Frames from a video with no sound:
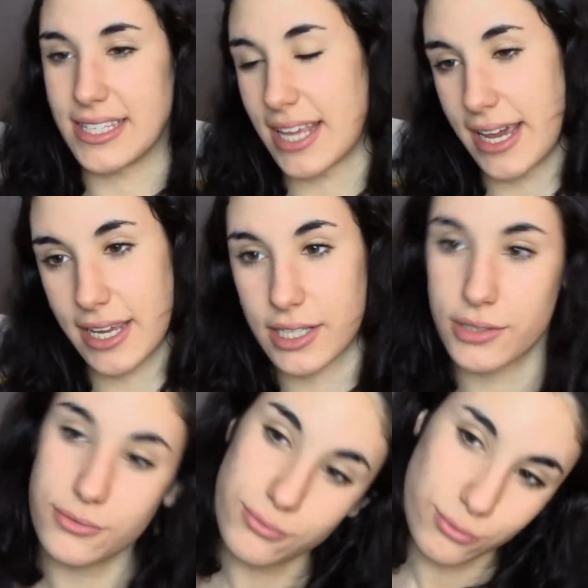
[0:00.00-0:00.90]
Like,
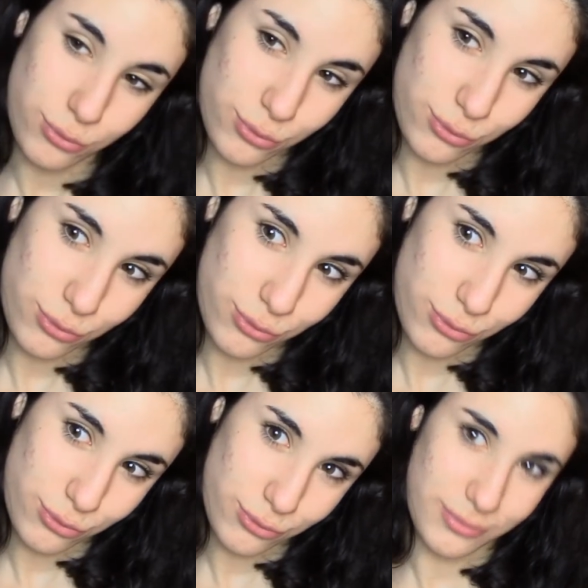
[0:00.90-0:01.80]

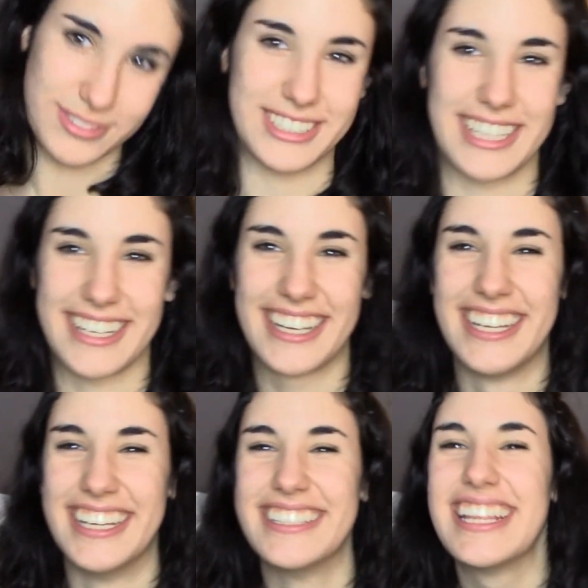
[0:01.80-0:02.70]
just
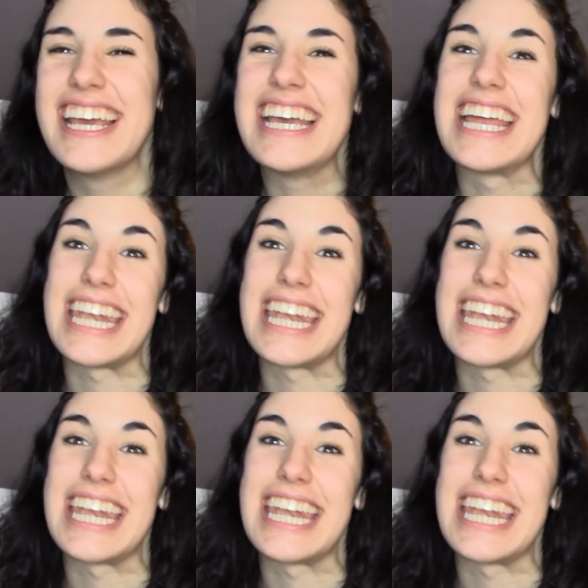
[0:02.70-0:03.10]
kidding.